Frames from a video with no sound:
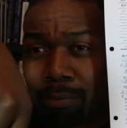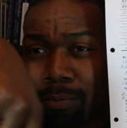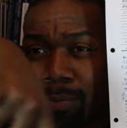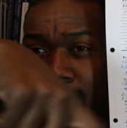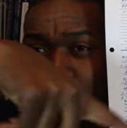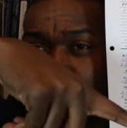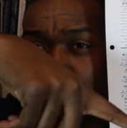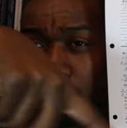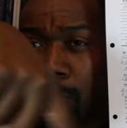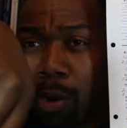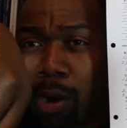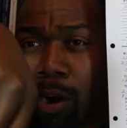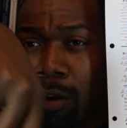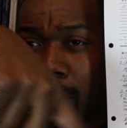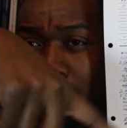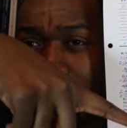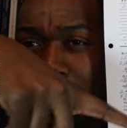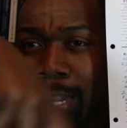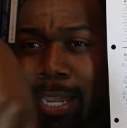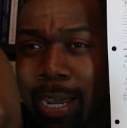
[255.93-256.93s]
This bar
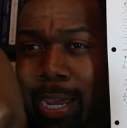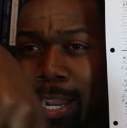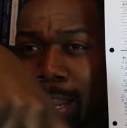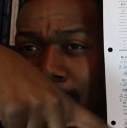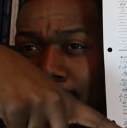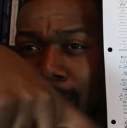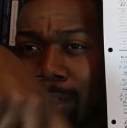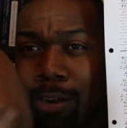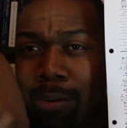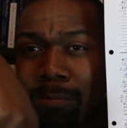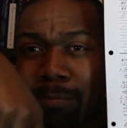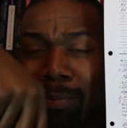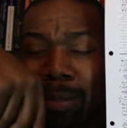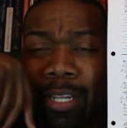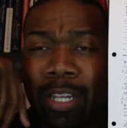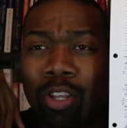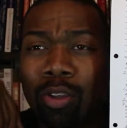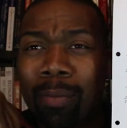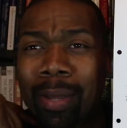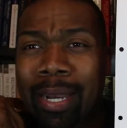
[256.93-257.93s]
right here
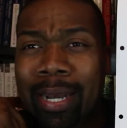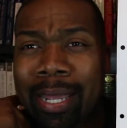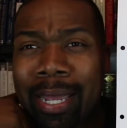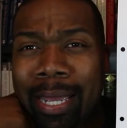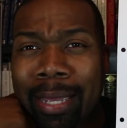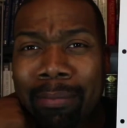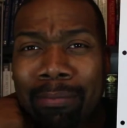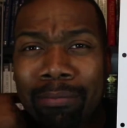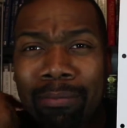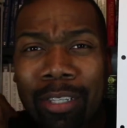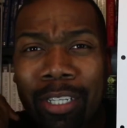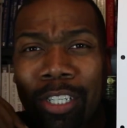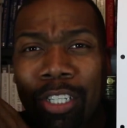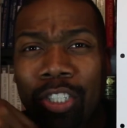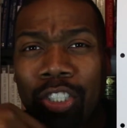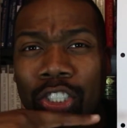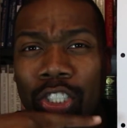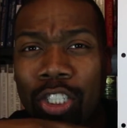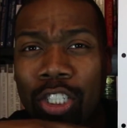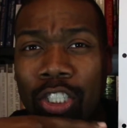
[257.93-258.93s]
below my name
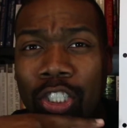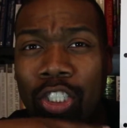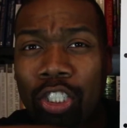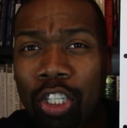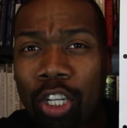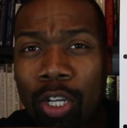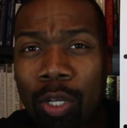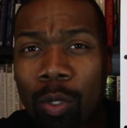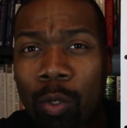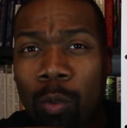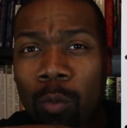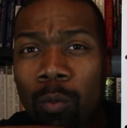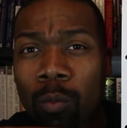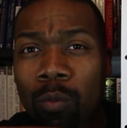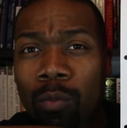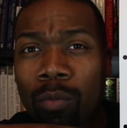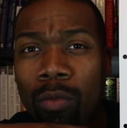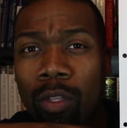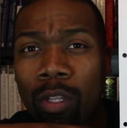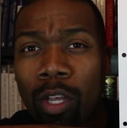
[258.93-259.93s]
should show
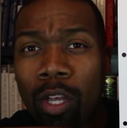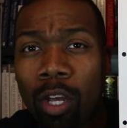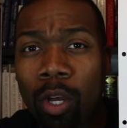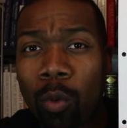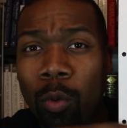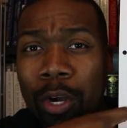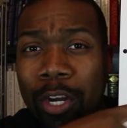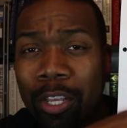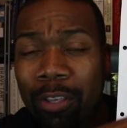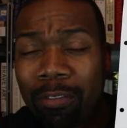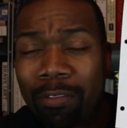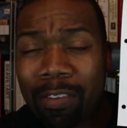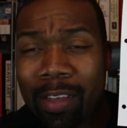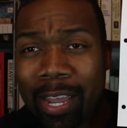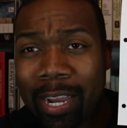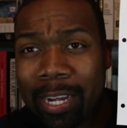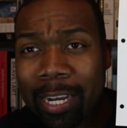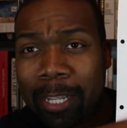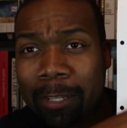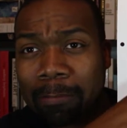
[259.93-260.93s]
where you
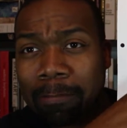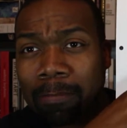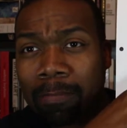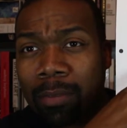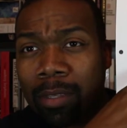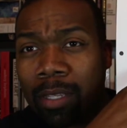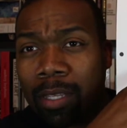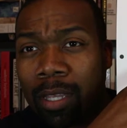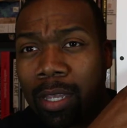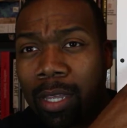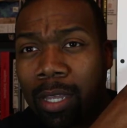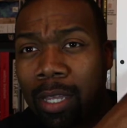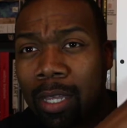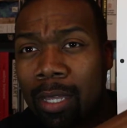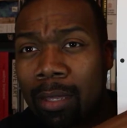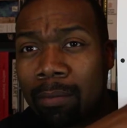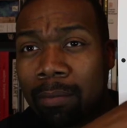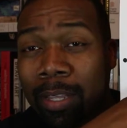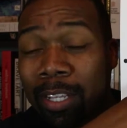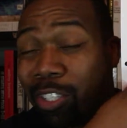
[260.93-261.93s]
find it.
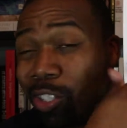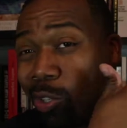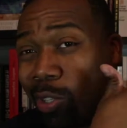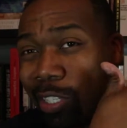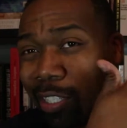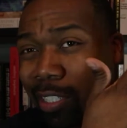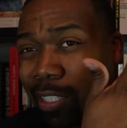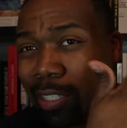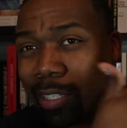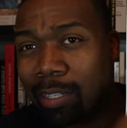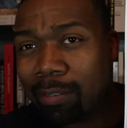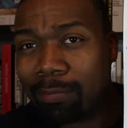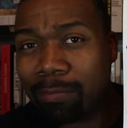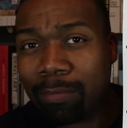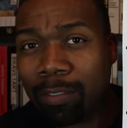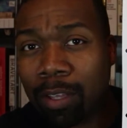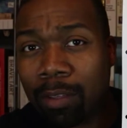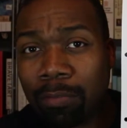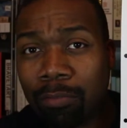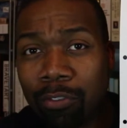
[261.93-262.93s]
And so this is
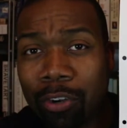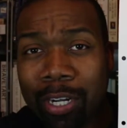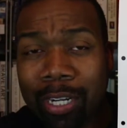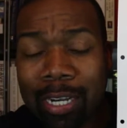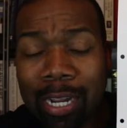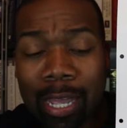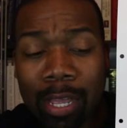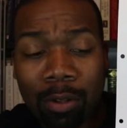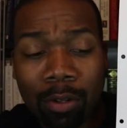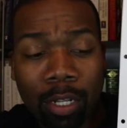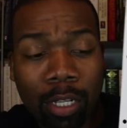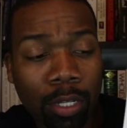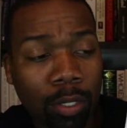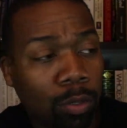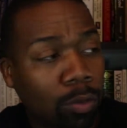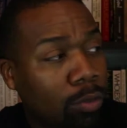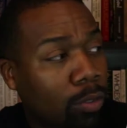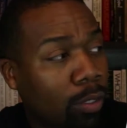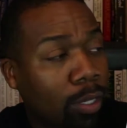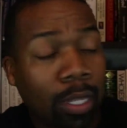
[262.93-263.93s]
a free
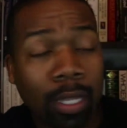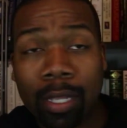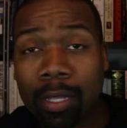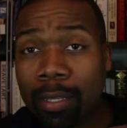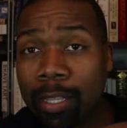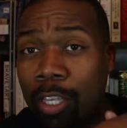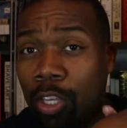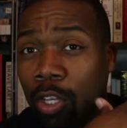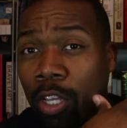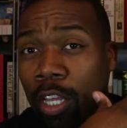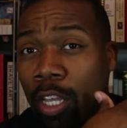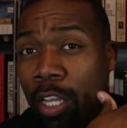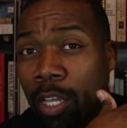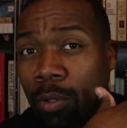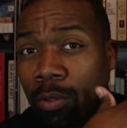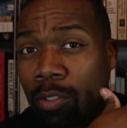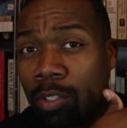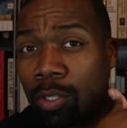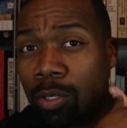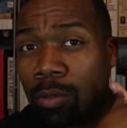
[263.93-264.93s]
download that you can
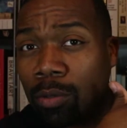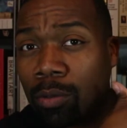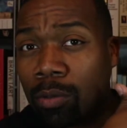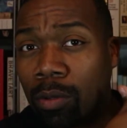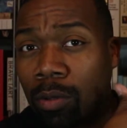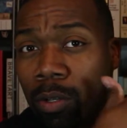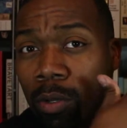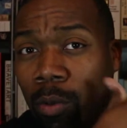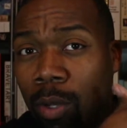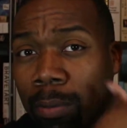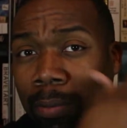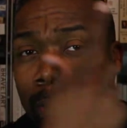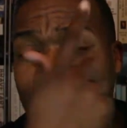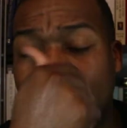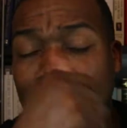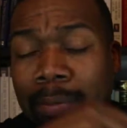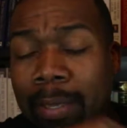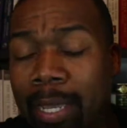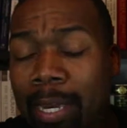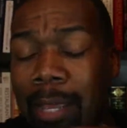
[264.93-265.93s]
go to on the
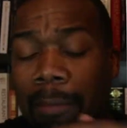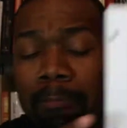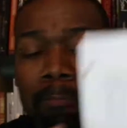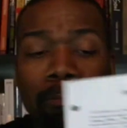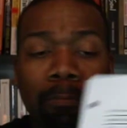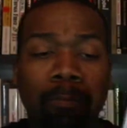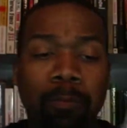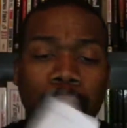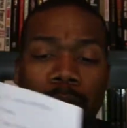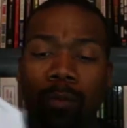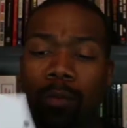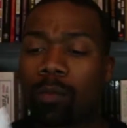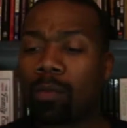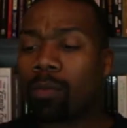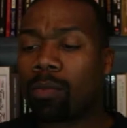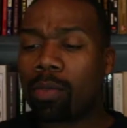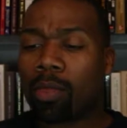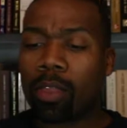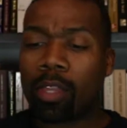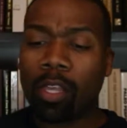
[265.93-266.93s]
website, pick it up.
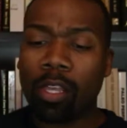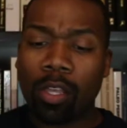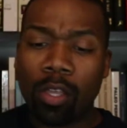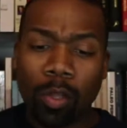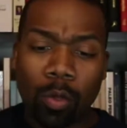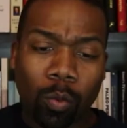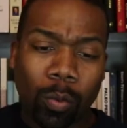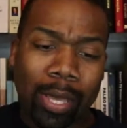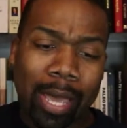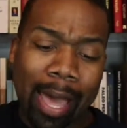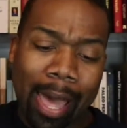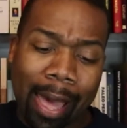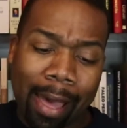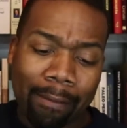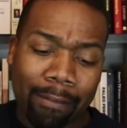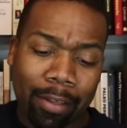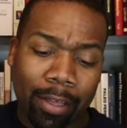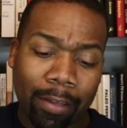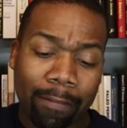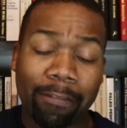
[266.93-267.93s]
We
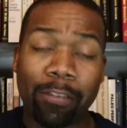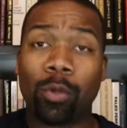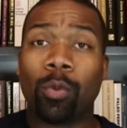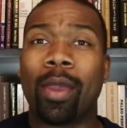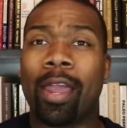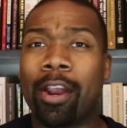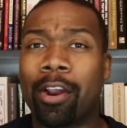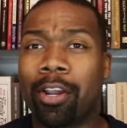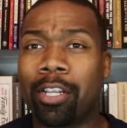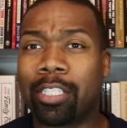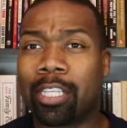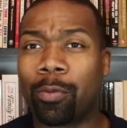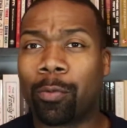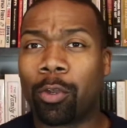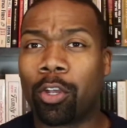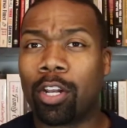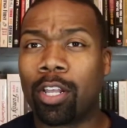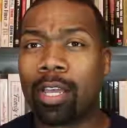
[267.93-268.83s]
have a few areas that we're going